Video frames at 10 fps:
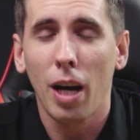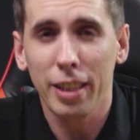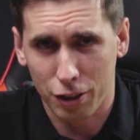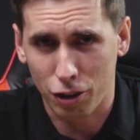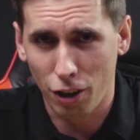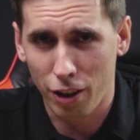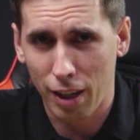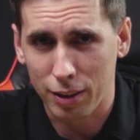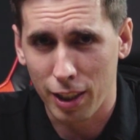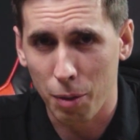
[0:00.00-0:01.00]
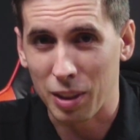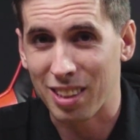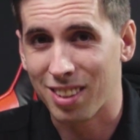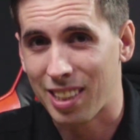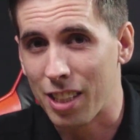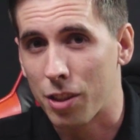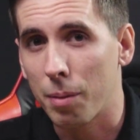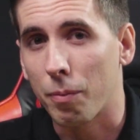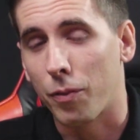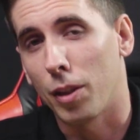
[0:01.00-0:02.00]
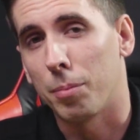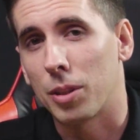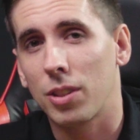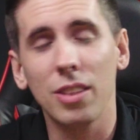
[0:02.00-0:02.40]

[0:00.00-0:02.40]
I'd like to start out today with Essentium filaments.